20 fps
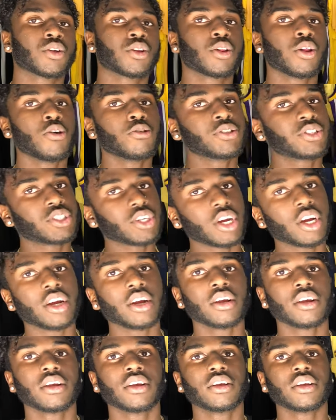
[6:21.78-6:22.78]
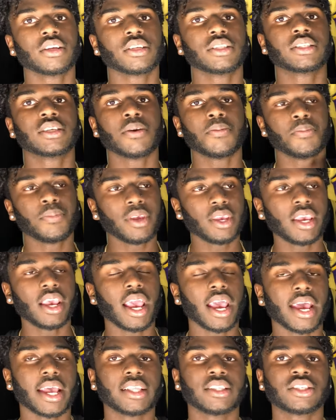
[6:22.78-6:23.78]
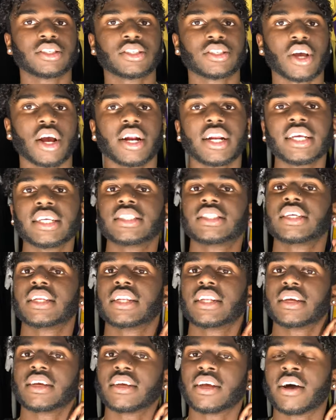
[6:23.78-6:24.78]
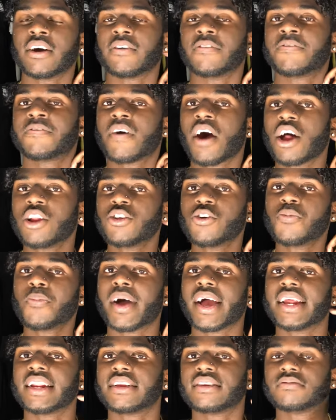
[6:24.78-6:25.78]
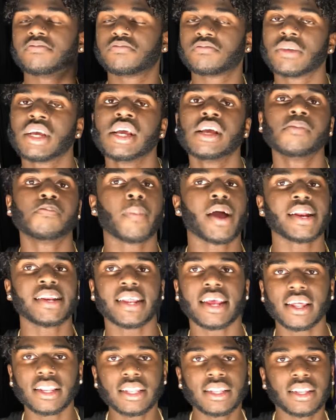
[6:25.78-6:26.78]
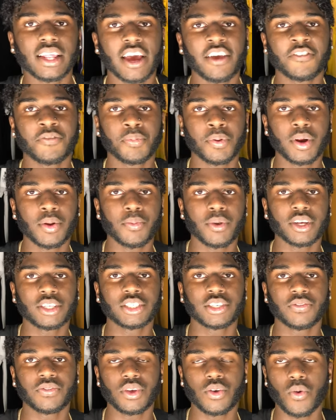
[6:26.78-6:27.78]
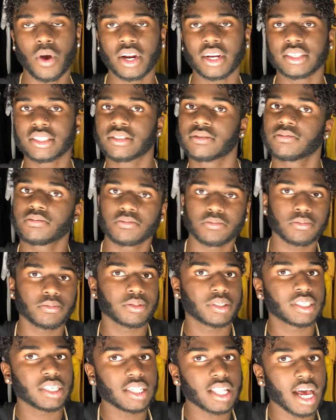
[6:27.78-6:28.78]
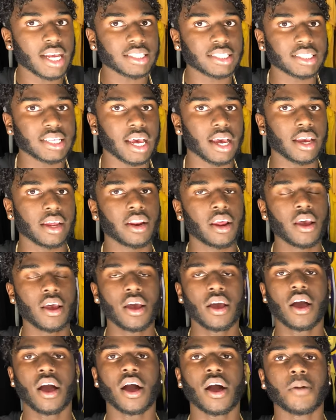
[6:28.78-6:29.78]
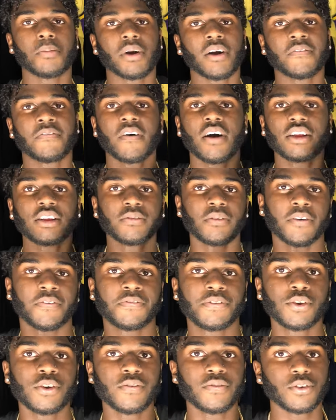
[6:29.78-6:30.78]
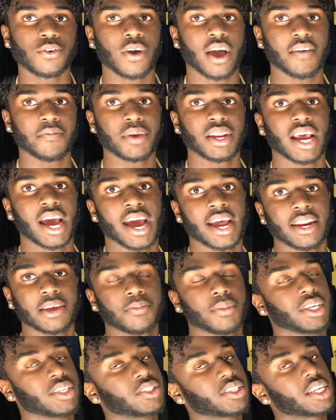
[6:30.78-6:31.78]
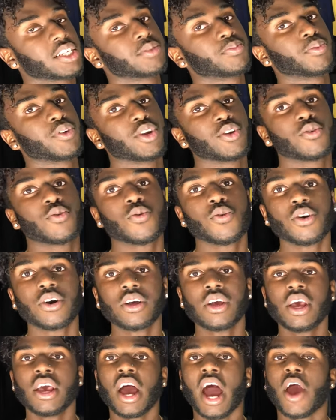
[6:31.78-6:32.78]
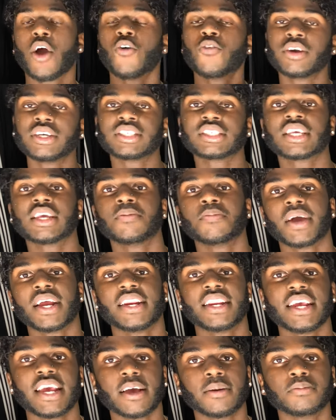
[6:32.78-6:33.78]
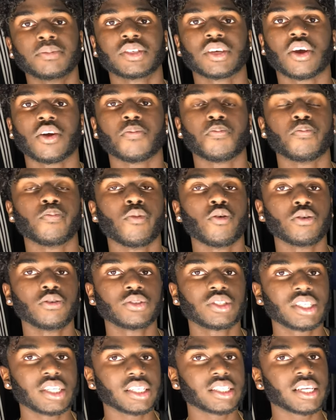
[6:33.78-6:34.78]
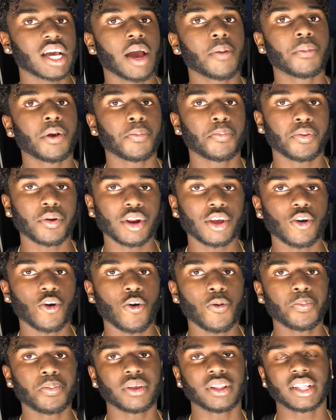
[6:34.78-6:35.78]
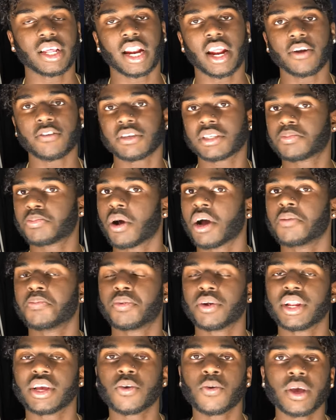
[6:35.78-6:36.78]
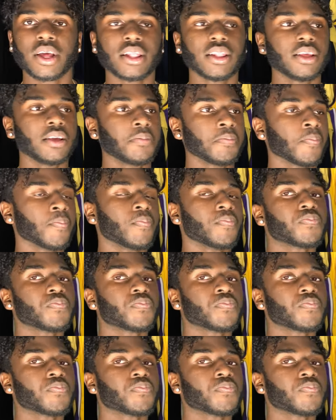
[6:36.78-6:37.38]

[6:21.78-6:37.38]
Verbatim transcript: closer to me and starting to follow my daily life pretty much if you want to see that side. A few of you have been adding me, so that's pretty cool. I always keep my DMs are most of the time are pretty open, that I respond pretty quickly.